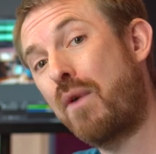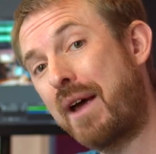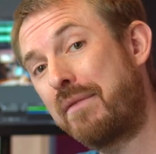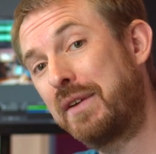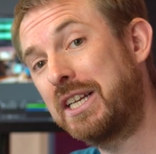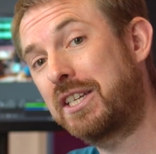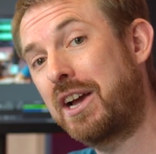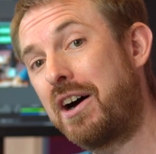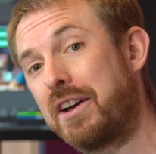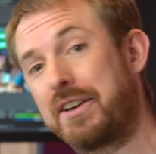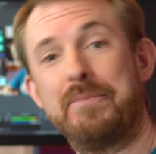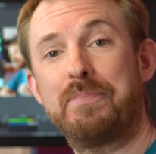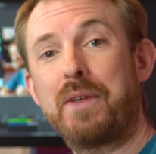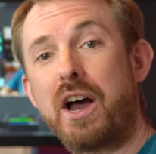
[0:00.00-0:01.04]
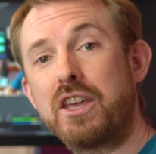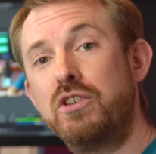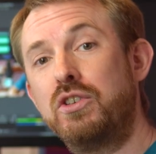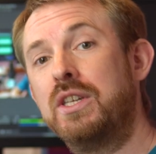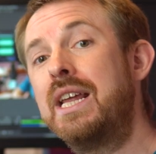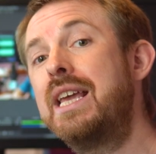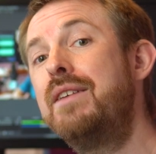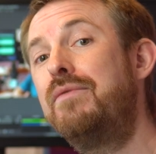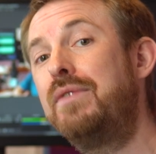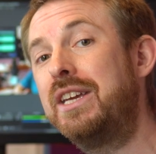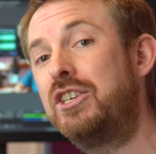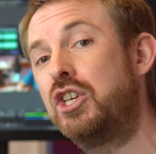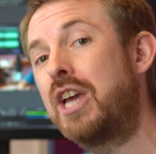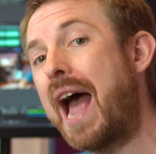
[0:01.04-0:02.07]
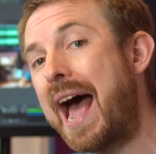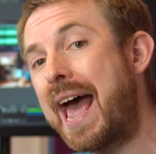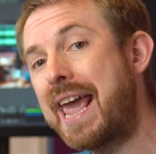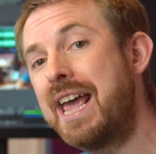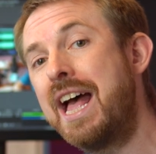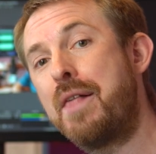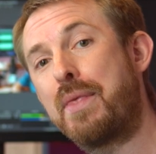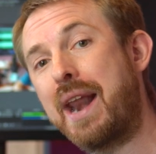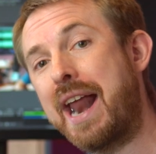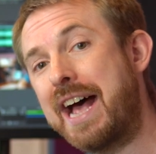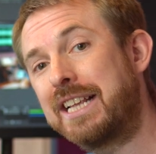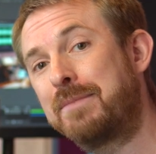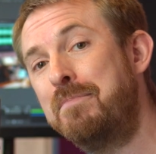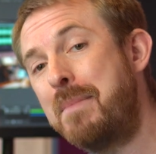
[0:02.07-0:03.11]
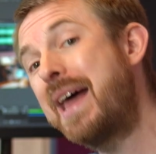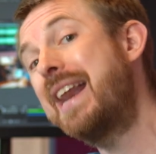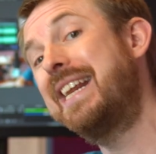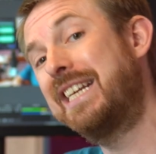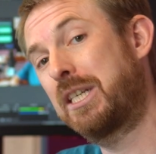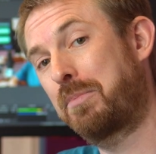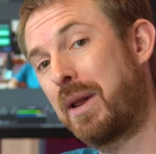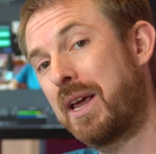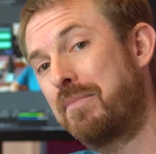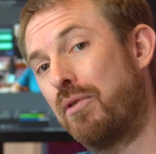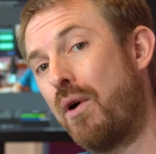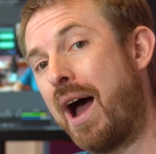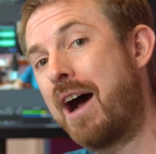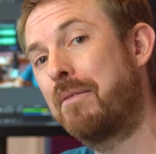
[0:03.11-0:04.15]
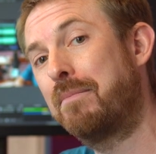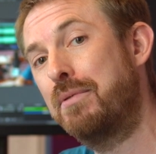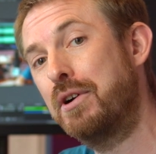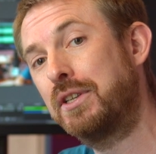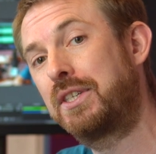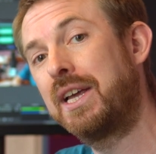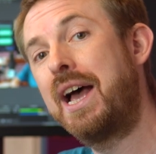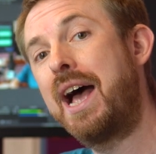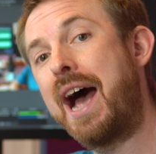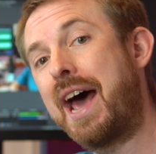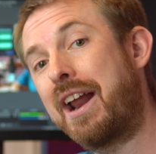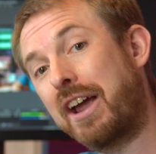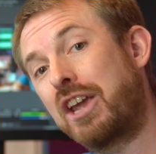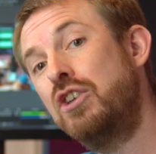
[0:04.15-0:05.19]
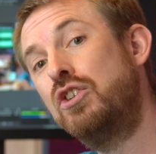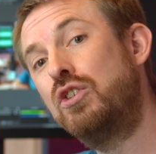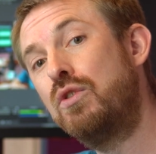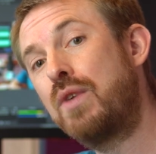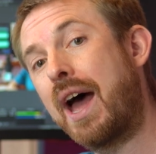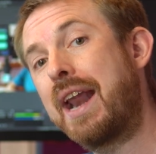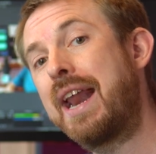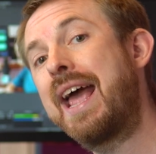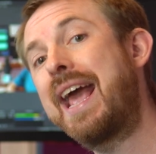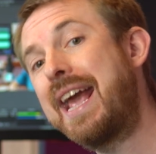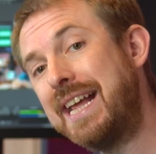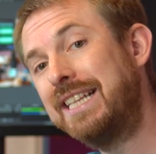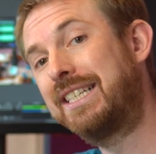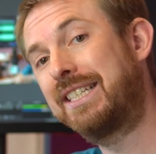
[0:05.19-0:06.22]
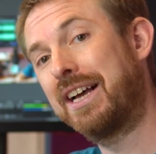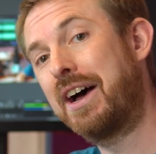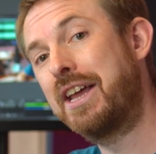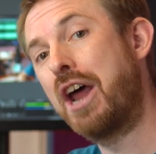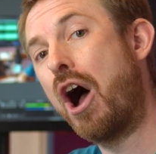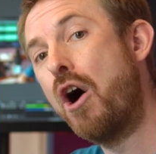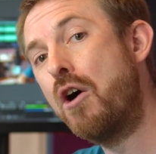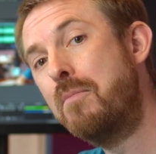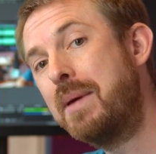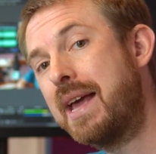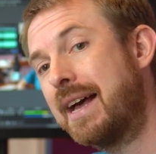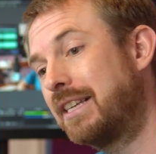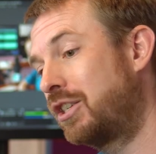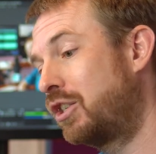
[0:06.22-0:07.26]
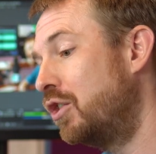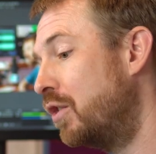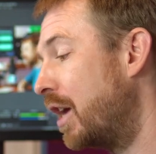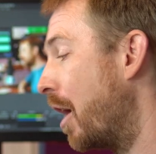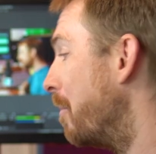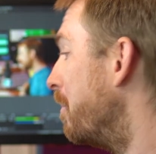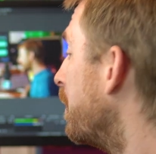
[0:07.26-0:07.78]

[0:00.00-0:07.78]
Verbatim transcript: graphics card. I use an EVGA that has many DisplayPort outputs, and I can do that inside OBS Studio.